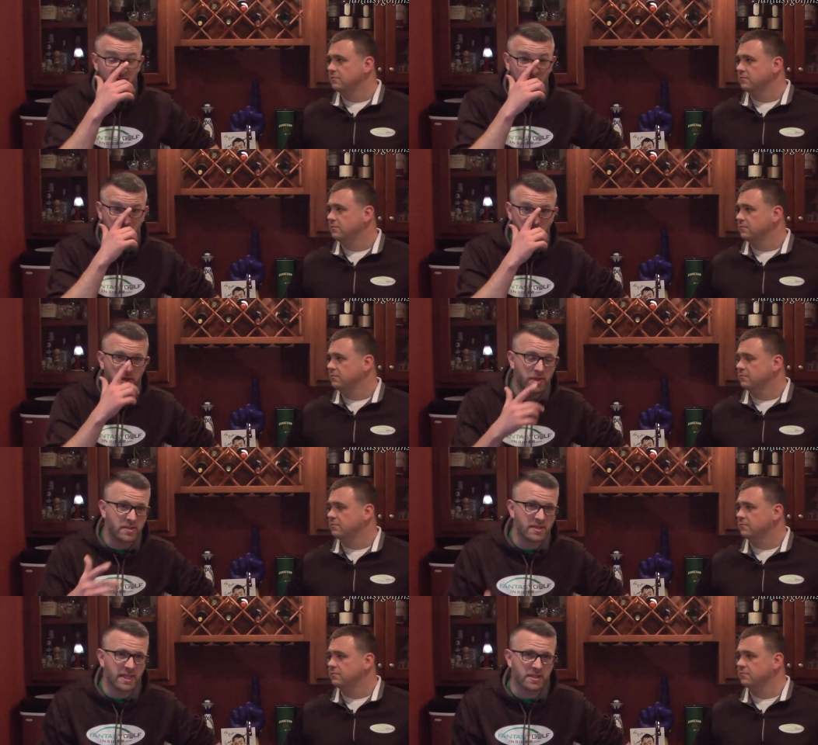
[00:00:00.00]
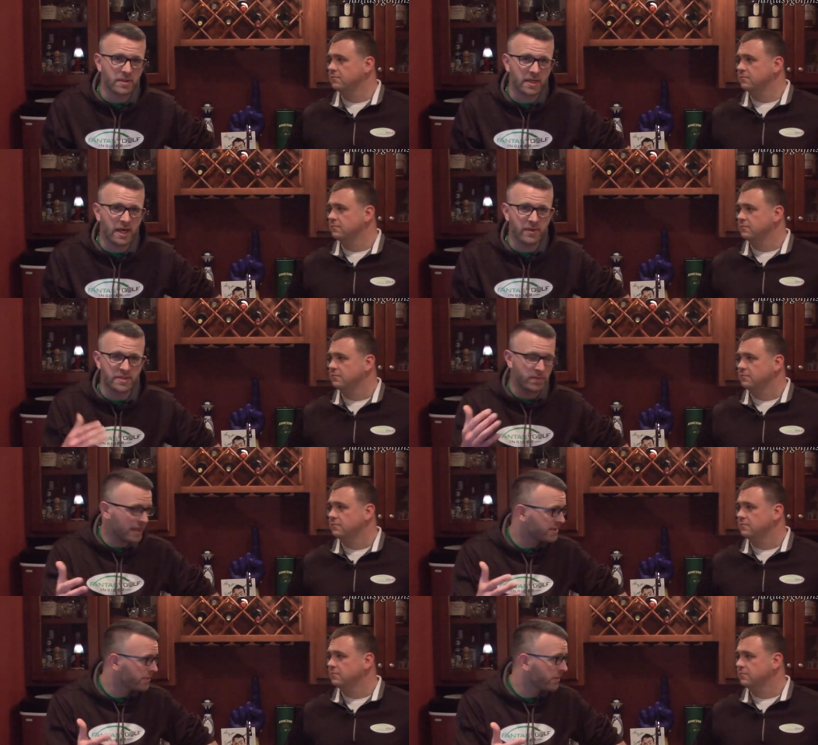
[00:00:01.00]
Speaker 1: So it's one of those things where how he's
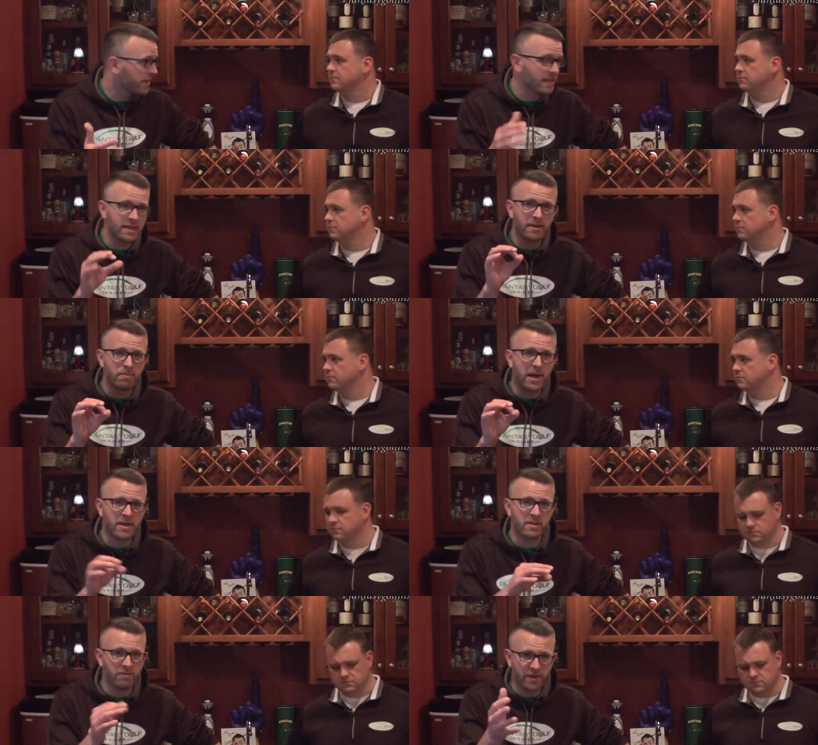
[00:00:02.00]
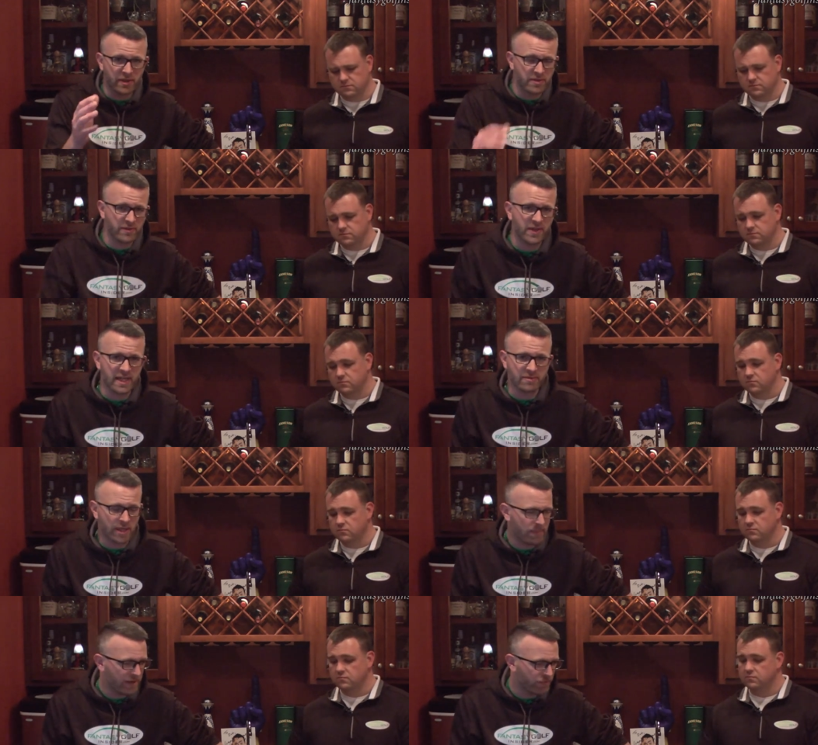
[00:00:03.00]
relatively comparing to the field. So if you guys
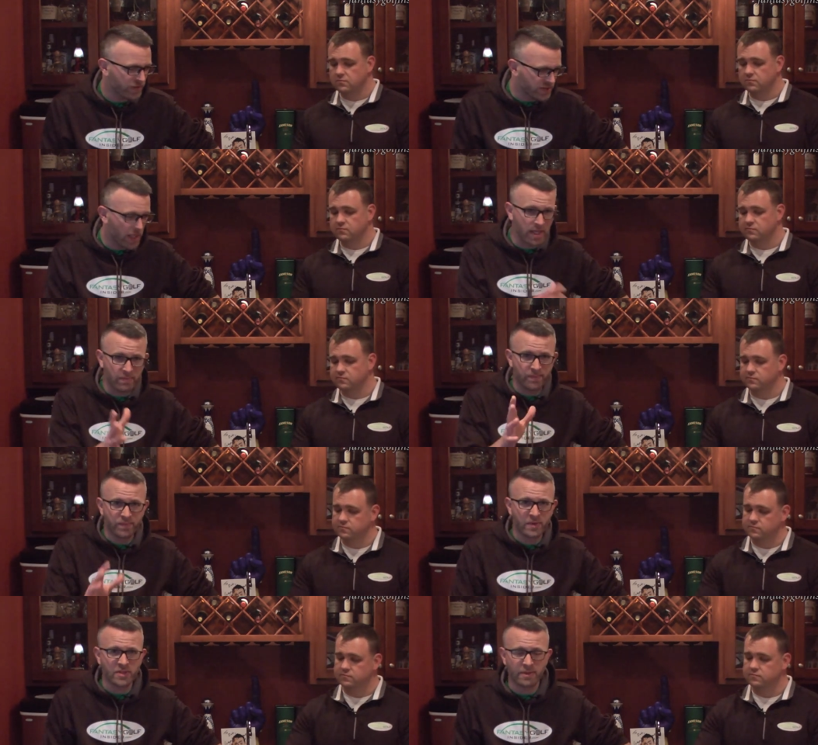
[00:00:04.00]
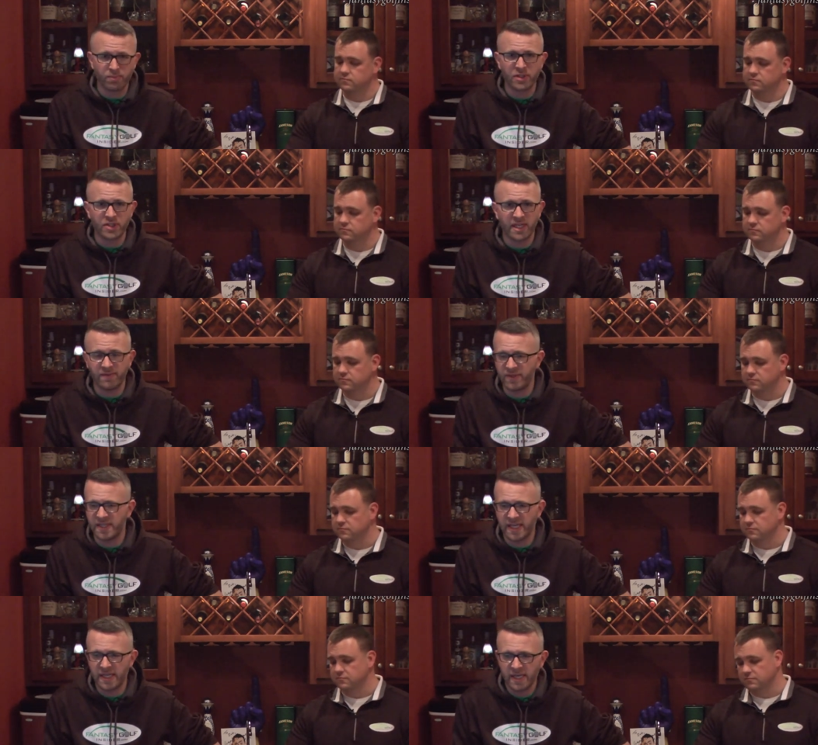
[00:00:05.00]
read my first column, which I appreciate if you
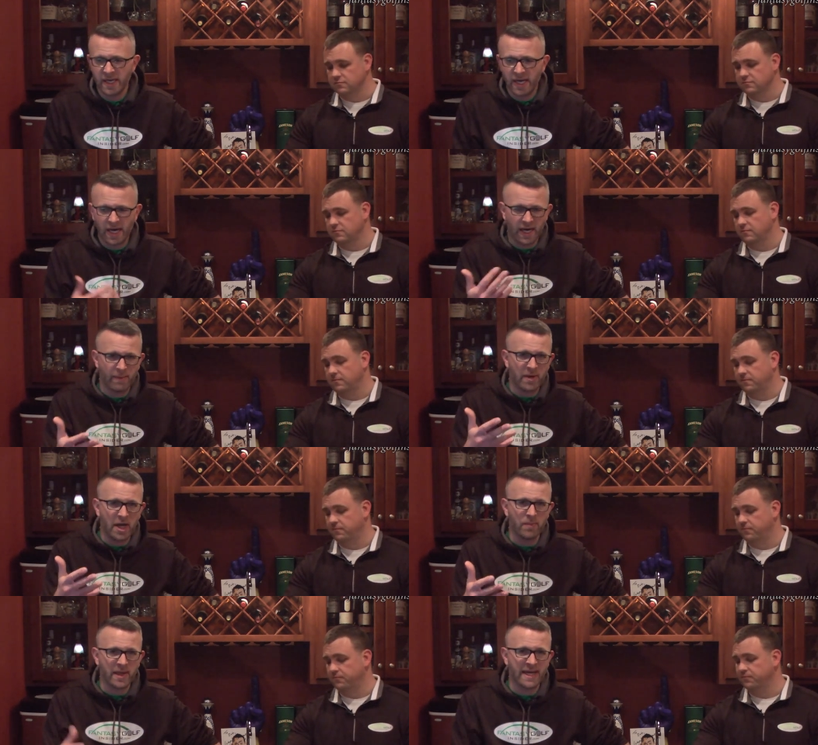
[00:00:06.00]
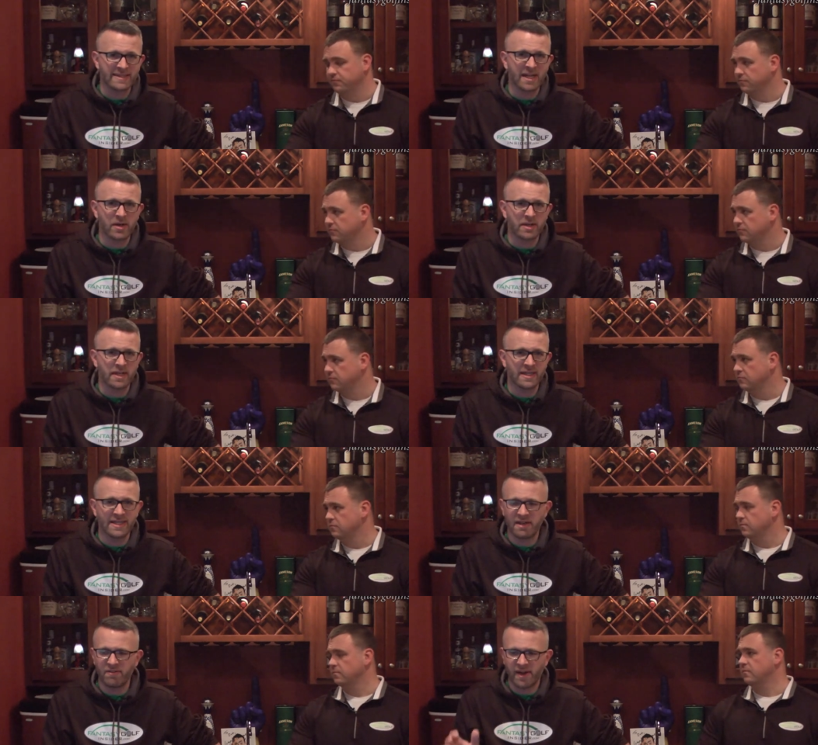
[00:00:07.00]
did, uh, I'm going to help you guys out in
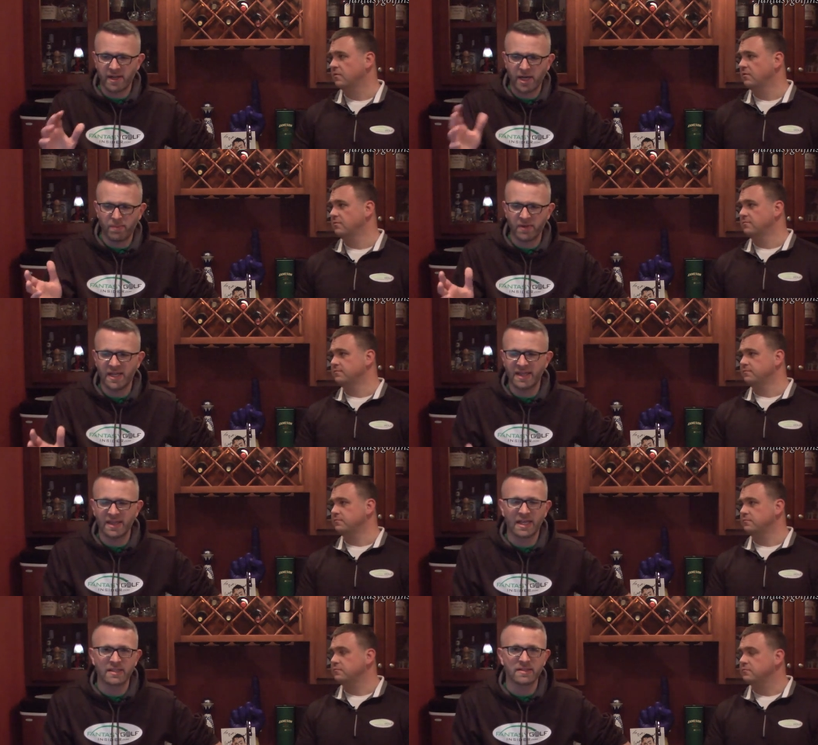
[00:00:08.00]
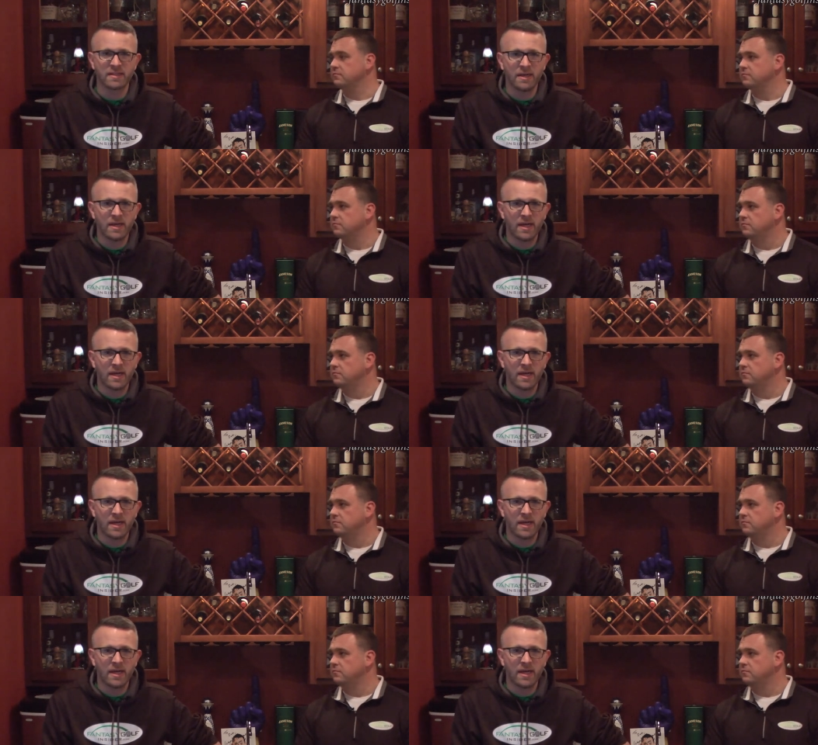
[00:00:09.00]
identifying a couple key things,